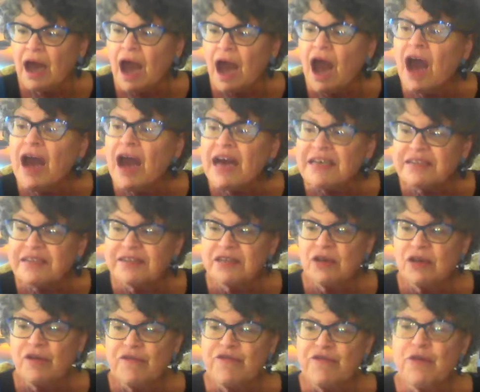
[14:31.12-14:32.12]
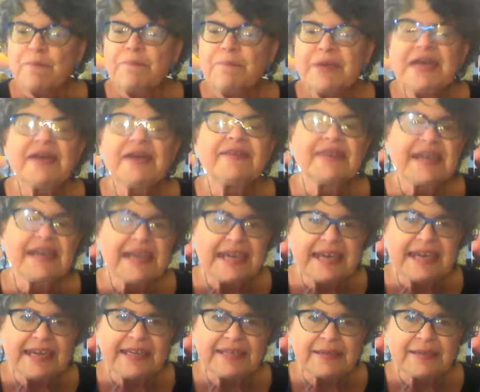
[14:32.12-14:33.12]
us from being the
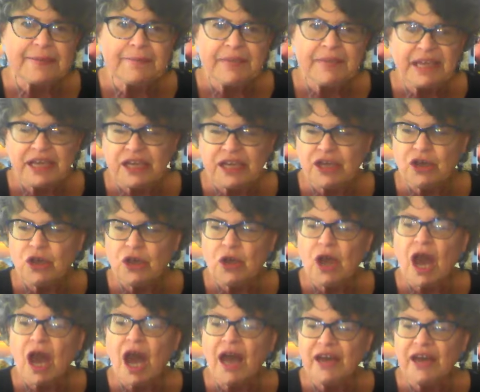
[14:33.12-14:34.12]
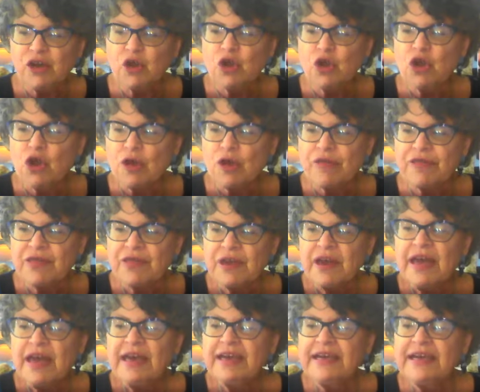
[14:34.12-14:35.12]
kingdom here on earth,
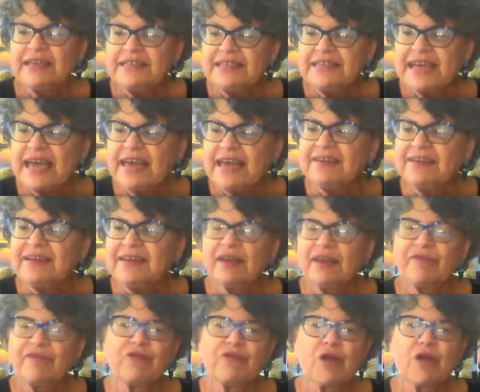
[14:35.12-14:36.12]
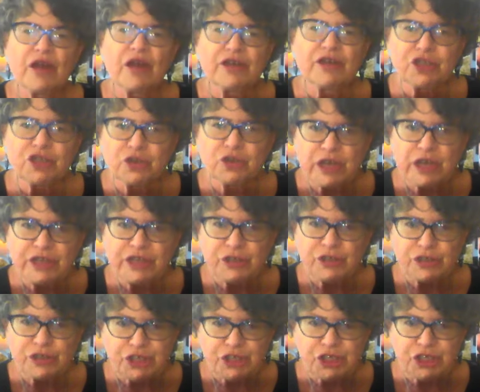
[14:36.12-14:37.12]
contending for our
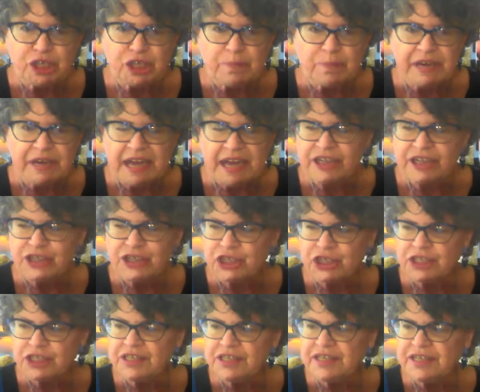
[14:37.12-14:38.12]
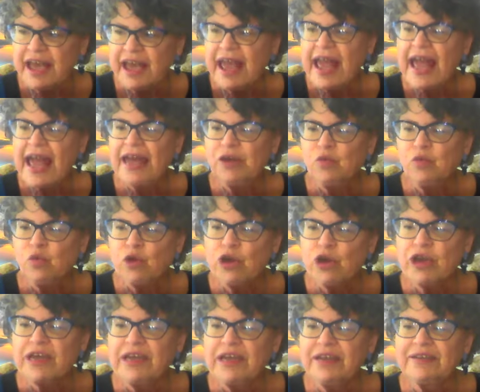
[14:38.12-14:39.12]
treasured sheep nations and
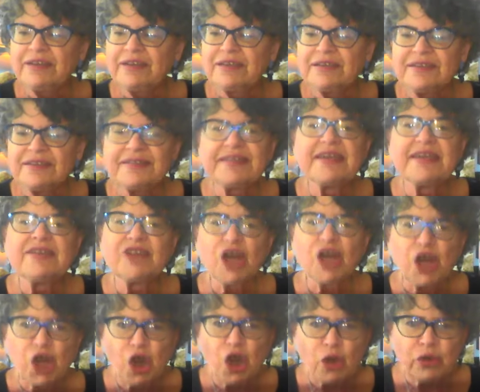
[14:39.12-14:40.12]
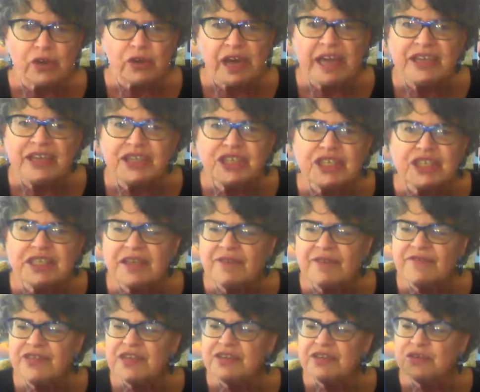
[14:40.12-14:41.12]
working to see the goat nations
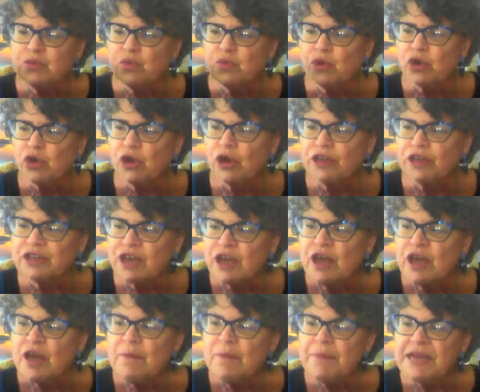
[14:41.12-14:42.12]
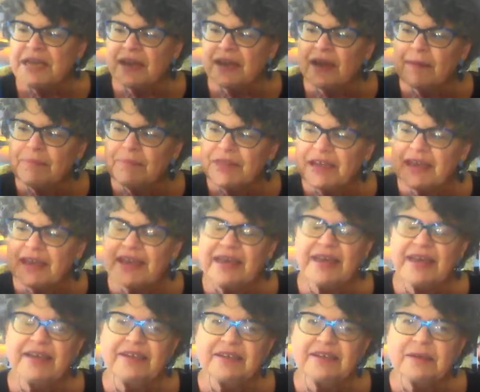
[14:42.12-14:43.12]
of this world become the
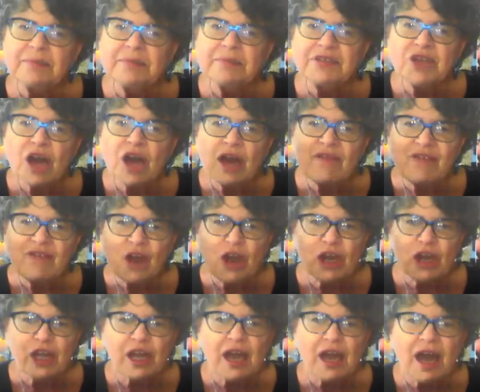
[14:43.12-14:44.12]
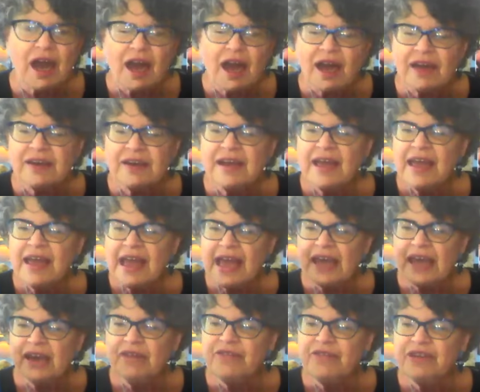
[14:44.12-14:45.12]
kingdoms of our God
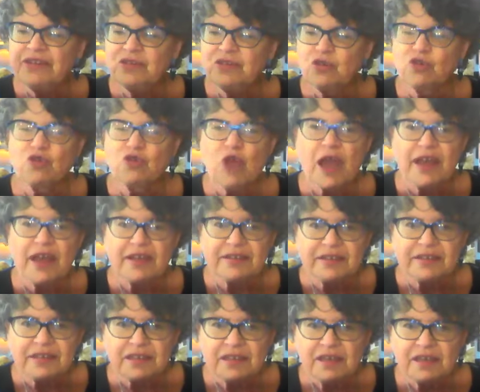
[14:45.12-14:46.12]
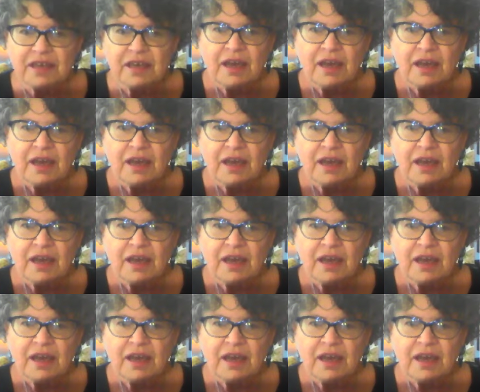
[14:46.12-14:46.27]
and of his Christ.